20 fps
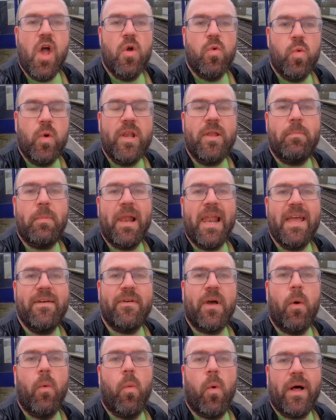Would you
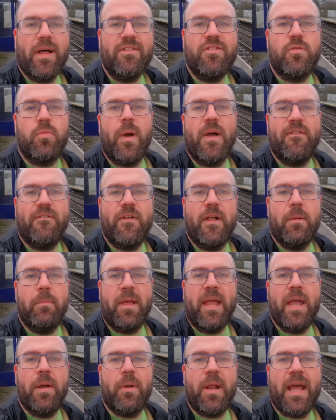believe it? Whilst we're
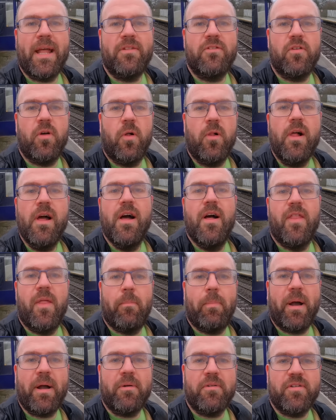filming here at Hensall, the
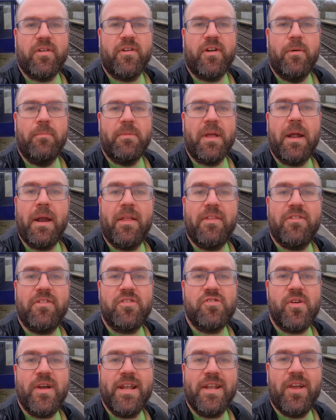barriers have come down and there's
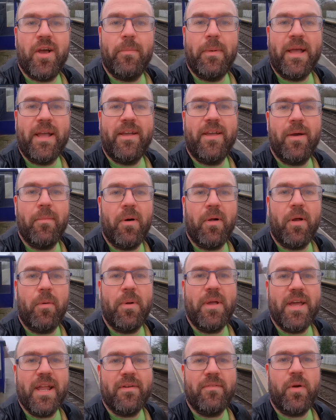a train coming. Come on, are
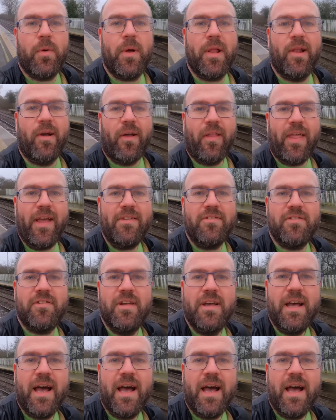we going to have a quick look at this?